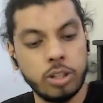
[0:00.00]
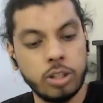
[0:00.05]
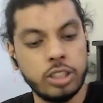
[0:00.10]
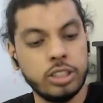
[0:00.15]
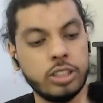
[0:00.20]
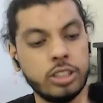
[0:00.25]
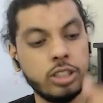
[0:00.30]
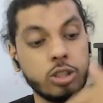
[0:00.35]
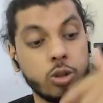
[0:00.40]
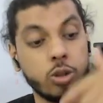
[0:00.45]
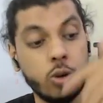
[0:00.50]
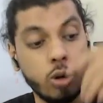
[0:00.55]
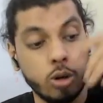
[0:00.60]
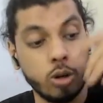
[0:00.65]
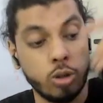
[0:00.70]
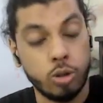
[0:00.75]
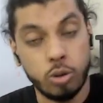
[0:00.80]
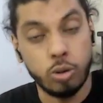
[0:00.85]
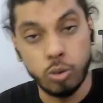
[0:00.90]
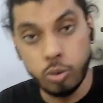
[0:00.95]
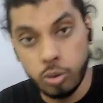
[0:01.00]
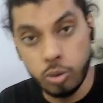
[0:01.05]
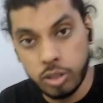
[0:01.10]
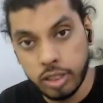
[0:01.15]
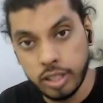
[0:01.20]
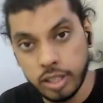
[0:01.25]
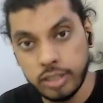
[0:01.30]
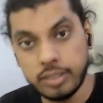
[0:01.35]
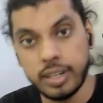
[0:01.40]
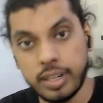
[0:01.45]
watching this, go do
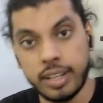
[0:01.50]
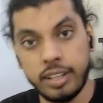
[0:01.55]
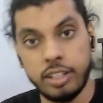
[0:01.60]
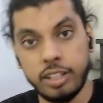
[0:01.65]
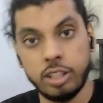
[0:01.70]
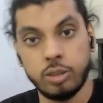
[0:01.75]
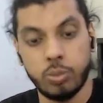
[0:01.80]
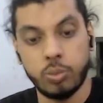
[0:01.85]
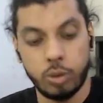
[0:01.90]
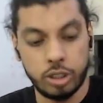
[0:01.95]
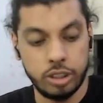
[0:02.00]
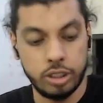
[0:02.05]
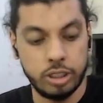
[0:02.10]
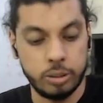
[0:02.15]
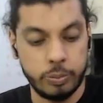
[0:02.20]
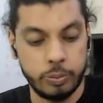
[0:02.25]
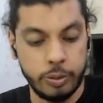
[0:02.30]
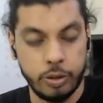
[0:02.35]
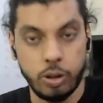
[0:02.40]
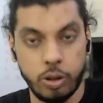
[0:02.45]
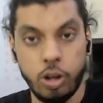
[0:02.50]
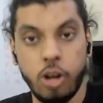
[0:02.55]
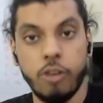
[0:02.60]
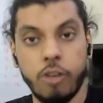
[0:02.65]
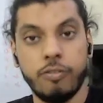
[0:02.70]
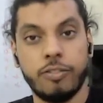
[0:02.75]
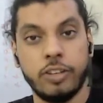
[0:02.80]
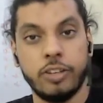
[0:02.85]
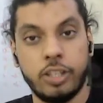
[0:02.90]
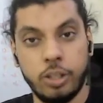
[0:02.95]
things rather than just watching this video.
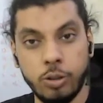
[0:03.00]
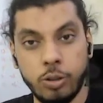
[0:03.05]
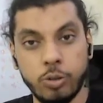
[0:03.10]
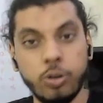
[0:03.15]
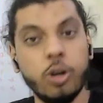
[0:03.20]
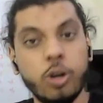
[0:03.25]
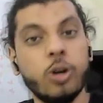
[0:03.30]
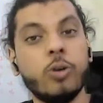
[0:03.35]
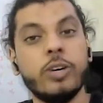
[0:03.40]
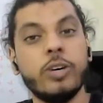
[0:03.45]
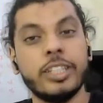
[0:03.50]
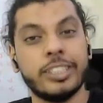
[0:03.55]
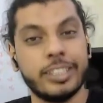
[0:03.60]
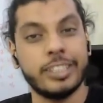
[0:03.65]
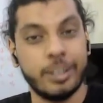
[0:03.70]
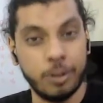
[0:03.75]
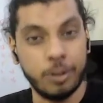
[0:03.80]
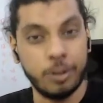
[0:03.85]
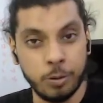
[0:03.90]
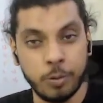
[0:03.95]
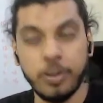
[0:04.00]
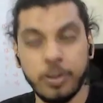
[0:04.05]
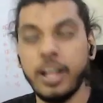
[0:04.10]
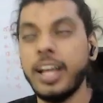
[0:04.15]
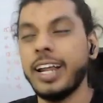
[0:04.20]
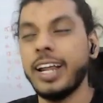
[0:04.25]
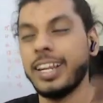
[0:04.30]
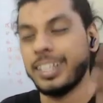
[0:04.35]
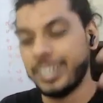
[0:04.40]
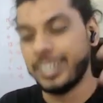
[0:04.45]
For you who doesn't know,
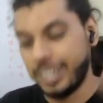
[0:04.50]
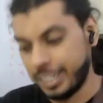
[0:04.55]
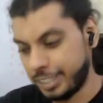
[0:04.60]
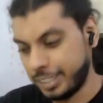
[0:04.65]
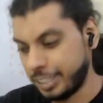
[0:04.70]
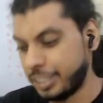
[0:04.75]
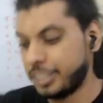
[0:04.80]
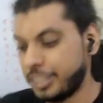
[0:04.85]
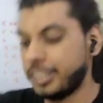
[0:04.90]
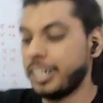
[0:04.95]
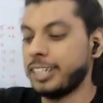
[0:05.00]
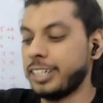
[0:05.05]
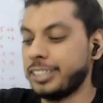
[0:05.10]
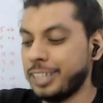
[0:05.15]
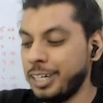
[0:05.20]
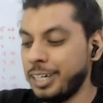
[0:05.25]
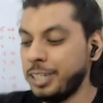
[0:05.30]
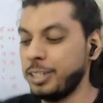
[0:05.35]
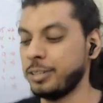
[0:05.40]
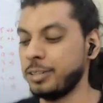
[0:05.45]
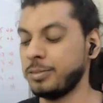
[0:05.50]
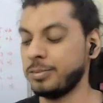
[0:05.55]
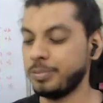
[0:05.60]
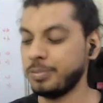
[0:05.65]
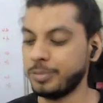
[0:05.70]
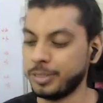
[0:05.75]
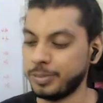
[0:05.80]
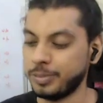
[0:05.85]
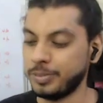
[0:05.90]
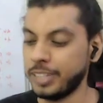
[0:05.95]
let's continue.
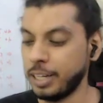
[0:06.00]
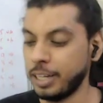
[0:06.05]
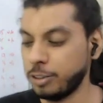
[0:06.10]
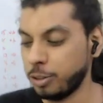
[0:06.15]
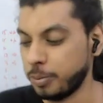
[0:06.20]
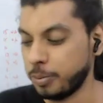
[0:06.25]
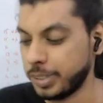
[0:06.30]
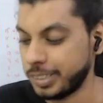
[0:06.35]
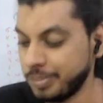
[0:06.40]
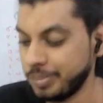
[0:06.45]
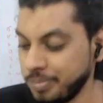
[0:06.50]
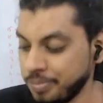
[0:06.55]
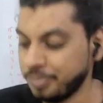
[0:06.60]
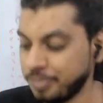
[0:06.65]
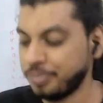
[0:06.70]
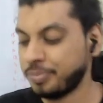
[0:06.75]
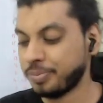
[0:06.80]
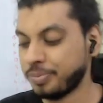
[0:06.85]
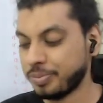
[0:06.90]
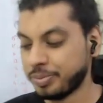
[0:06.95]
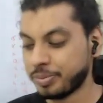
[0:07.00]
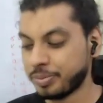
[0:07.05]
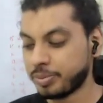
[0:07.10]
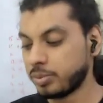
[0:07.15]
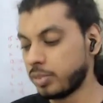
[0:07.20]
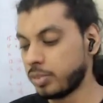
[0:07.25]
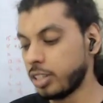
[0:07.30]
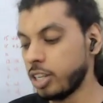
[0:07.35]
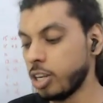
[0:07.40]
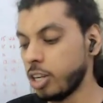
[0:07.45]
So, thank you so much.
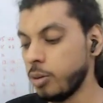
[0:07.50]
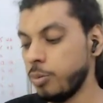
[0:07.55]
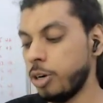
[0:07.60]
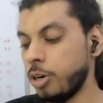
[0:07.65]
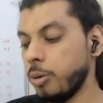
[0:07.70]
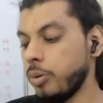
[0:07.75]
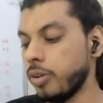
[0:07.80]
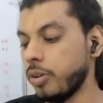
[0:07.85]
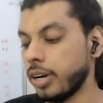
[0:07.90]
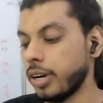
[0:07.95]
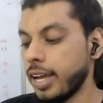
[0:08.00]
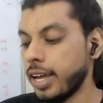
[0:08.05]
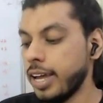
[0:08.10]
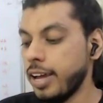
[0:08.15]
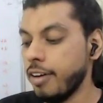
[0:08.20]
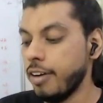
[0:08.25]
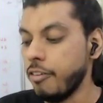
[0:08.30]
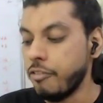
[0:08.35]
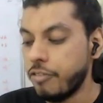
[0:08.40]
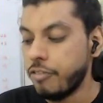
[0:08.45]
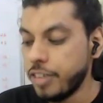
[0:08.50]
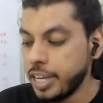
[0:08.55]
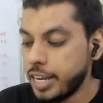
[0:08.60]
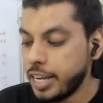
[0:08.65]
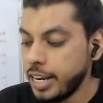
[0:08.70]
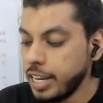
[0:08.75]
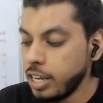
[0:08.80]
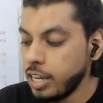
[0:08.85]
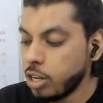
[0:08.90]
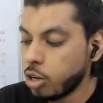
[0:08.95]
Point number 1,
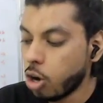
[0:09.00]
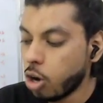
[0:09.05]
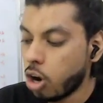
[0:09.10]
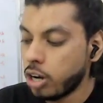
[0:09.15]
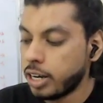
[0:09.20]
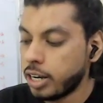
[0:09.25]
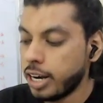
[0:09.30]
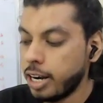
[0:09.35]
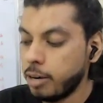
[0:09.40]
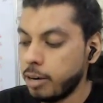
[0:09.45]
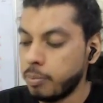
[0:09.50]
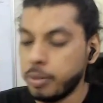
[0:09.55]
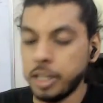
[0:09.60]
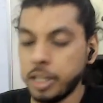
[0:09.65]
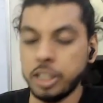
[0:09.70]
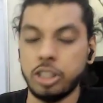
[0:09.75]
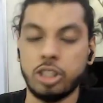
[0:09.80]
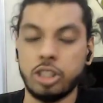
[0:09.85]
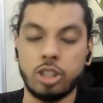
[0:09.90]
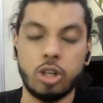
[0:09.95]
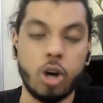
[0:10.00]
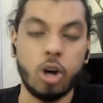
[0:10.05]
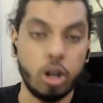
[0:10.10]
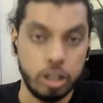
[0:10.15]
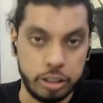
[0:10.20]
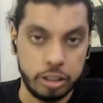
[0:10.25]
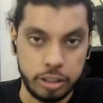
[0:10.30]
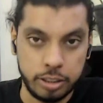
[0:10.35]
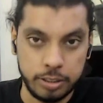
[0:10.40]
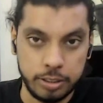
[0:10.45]
weekly content based
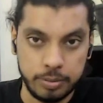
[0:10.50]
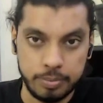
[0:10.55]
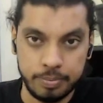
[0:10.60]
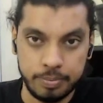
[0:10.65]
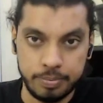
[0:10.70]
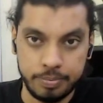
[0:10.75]
calls.